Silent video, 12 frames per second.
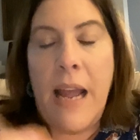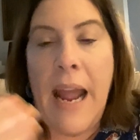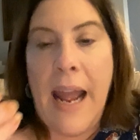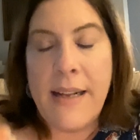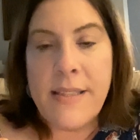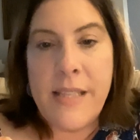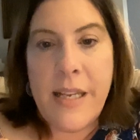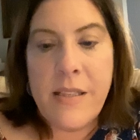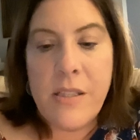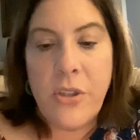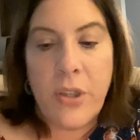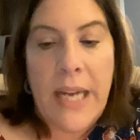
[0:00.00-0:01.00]

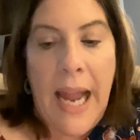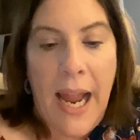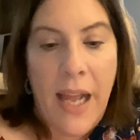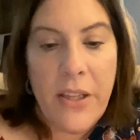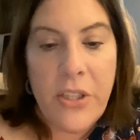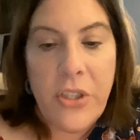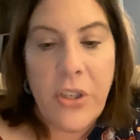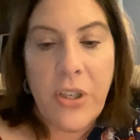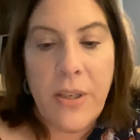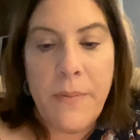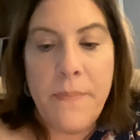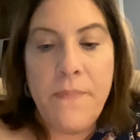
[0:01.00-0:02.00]
Access your
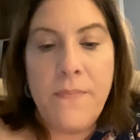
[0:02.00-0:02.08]
calendar.